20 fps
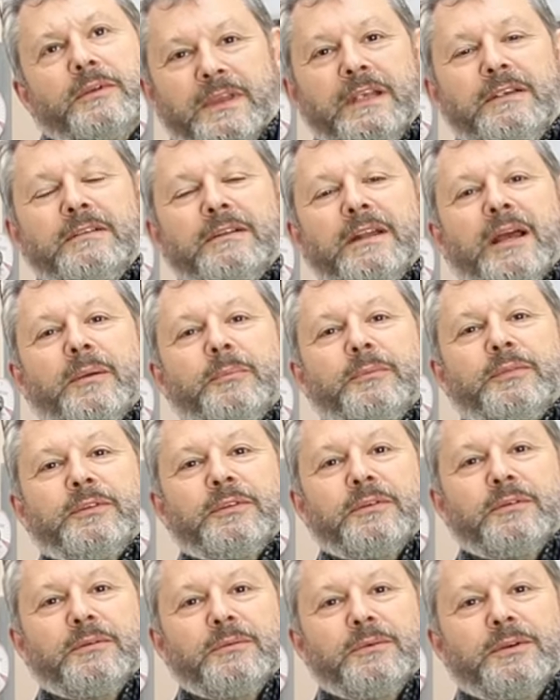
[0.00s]
These lamps,
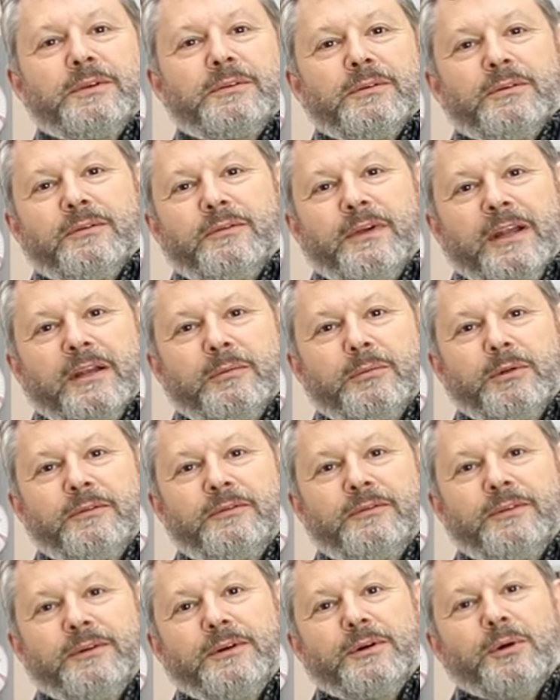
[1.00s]
which are available
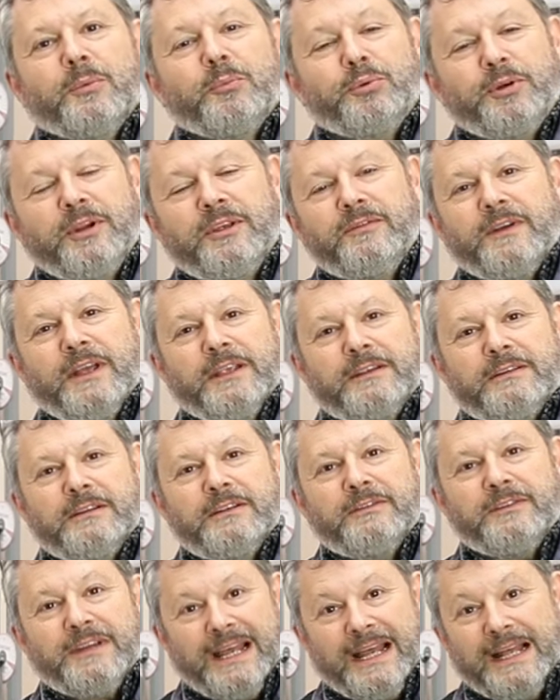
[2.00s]
for
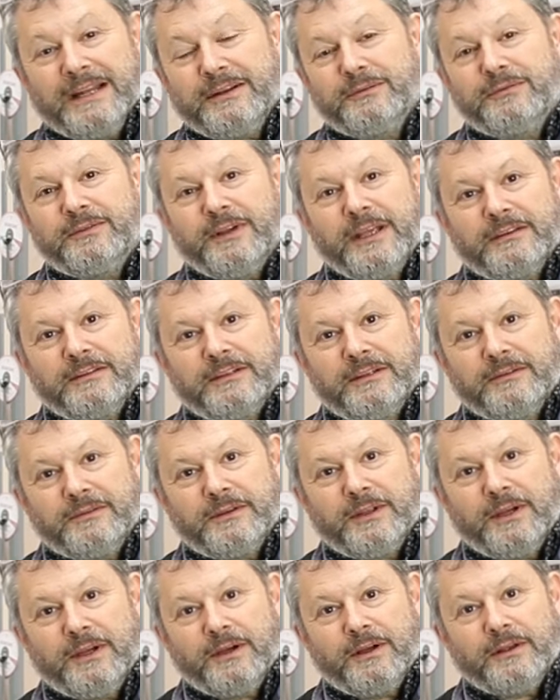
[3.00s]
pre-facelift and facelift
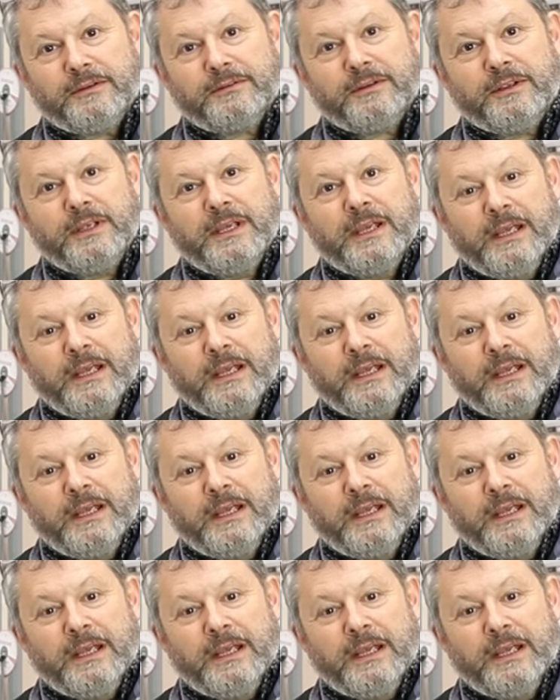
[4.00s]
cars,